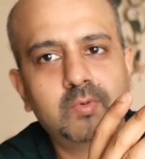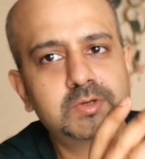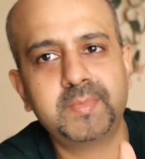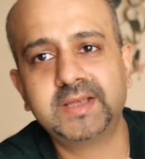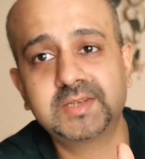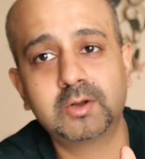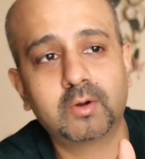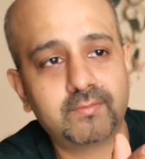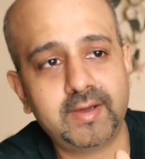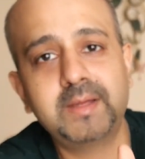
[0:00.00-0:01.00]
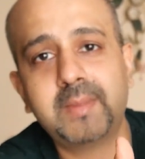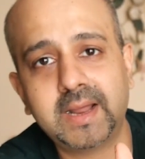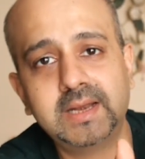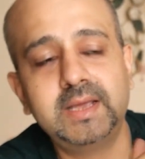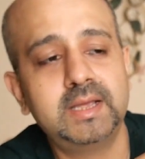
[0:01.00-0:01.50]
which makes it look very
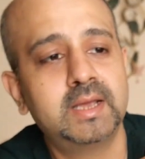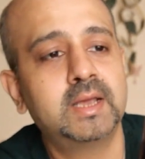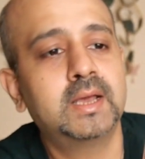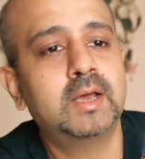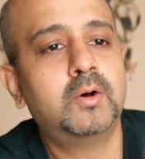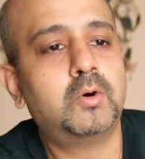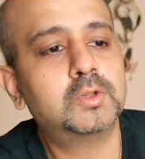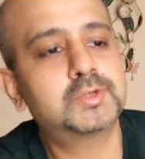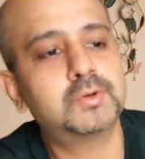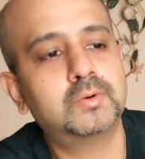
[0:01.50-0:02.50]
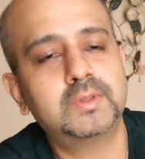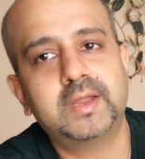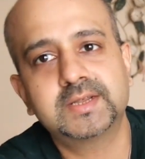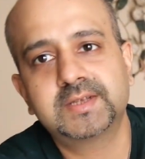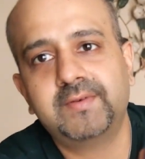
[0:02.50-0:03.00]
manly. Also there
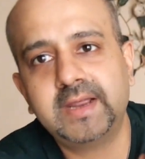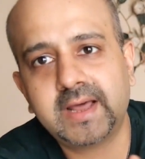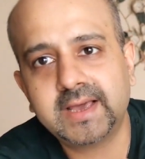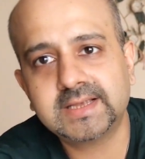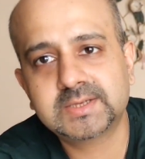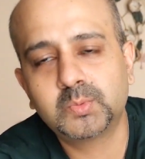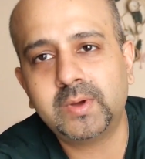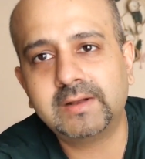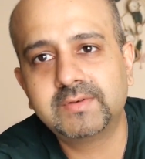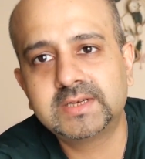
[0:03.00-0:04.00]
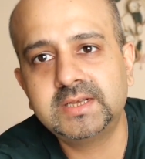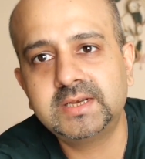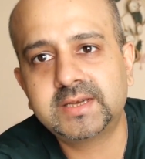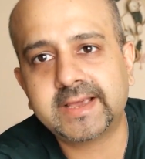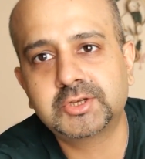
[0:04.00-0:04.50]
is a very nice
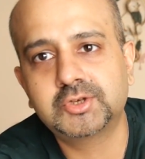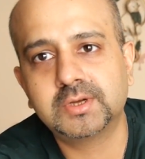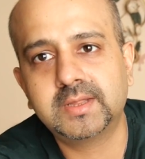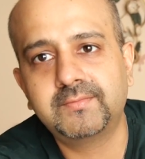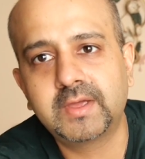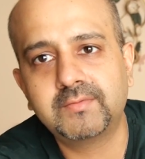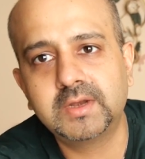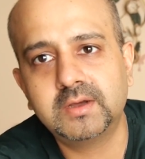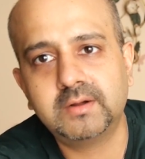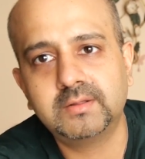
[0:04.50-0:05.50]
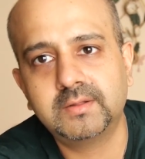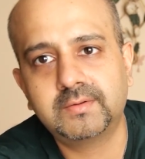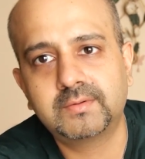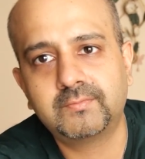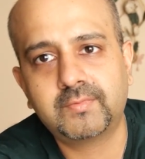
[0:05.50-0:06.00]
velvety texture they've given here in the
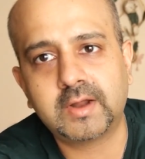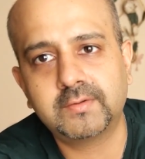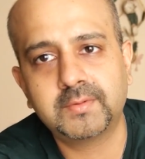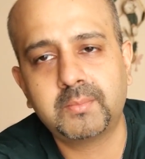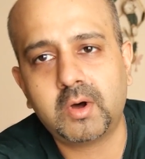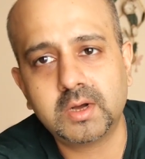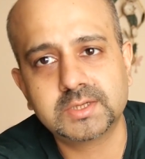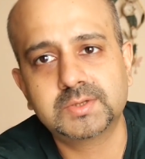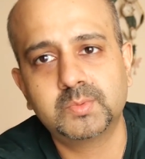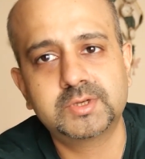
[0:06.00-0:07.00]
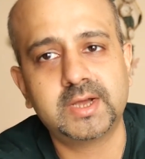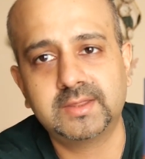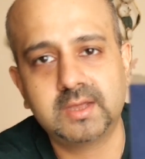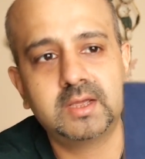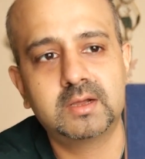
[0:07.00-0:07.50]
front of the box, which I
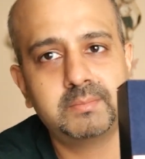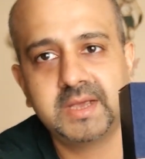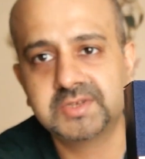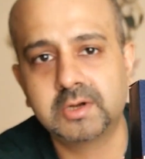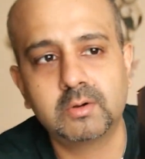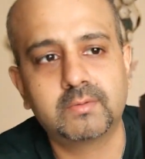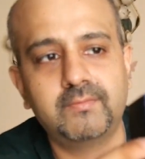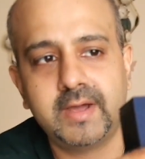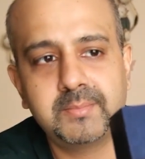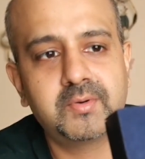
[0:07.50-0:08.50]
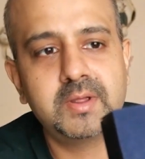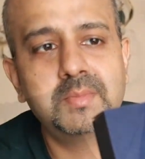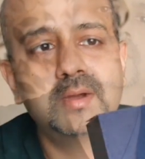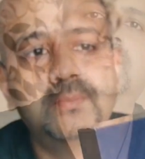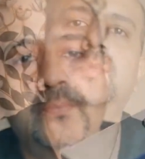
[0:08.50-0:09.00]
think makes it look very
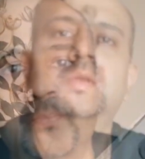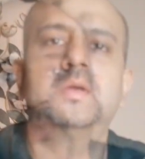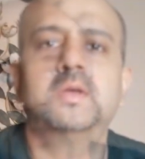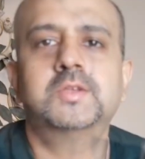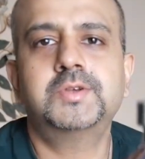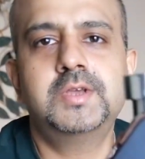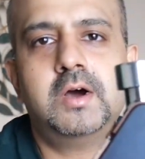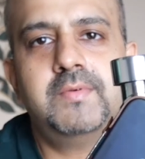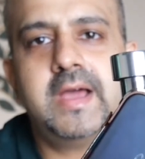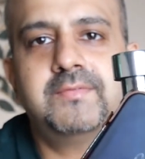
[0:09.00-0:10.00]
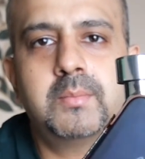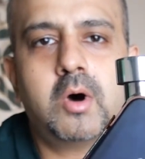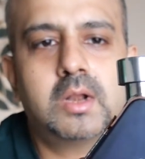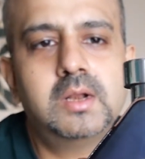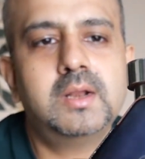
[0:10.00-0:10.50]
premium. So here we have the
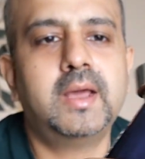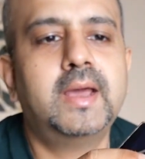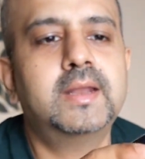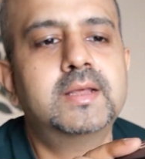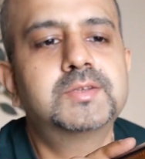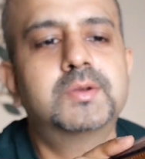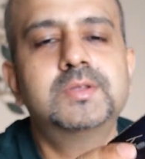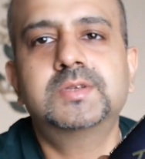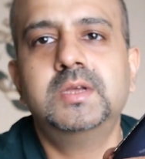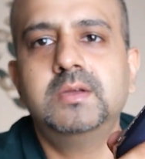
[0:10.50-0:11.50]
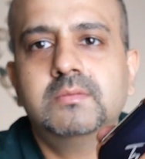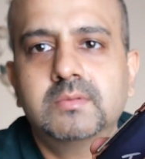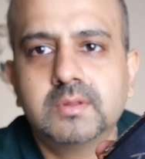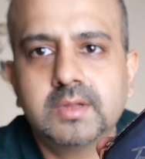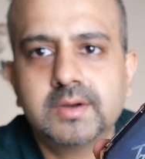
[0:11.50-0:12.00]
bottle, and as you can see
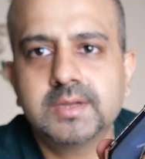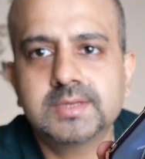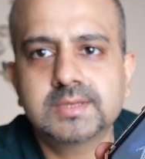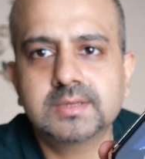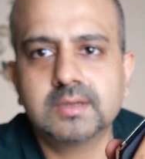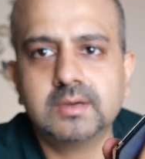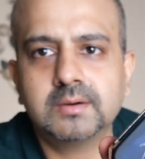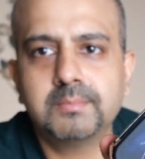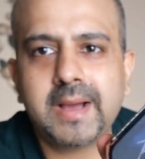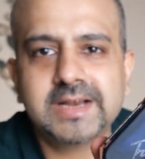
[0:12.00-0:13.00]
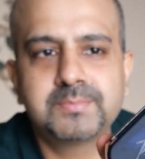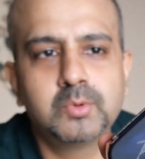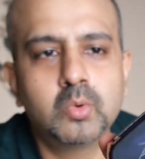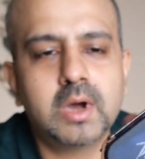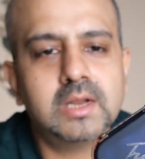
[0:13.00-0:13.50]
there is a matte
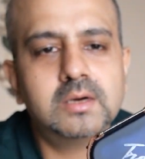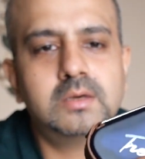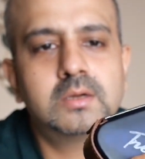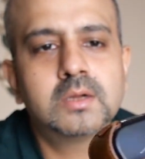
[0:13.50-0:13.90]
blue color